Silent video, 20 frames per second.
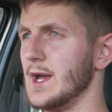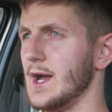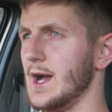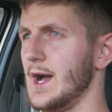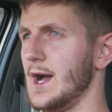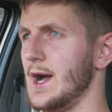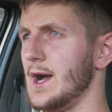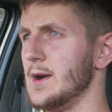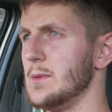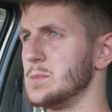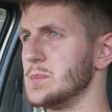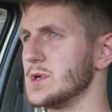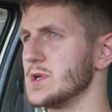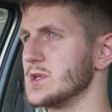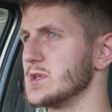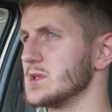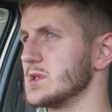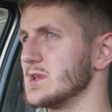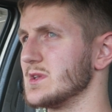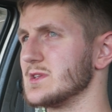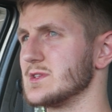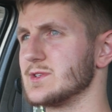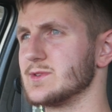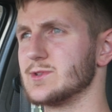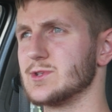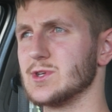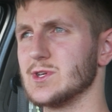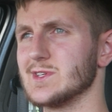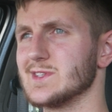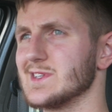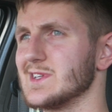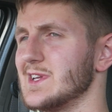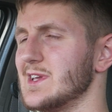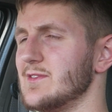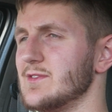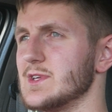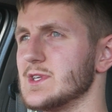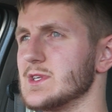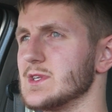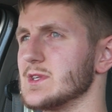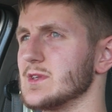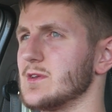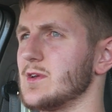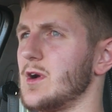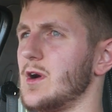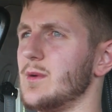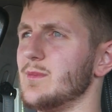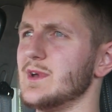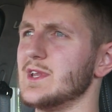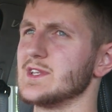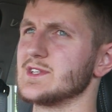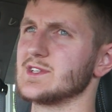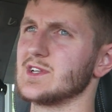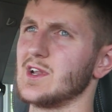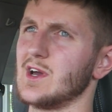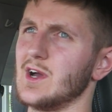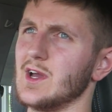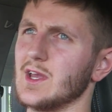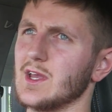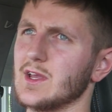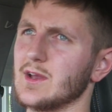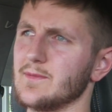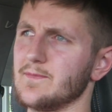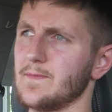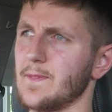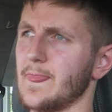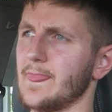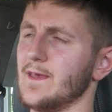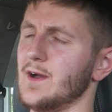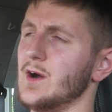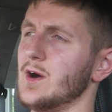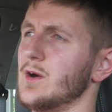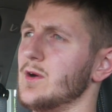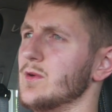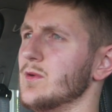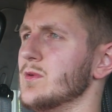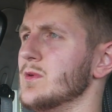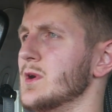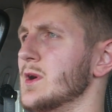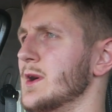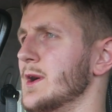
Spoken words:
But just leaving comments like, oh,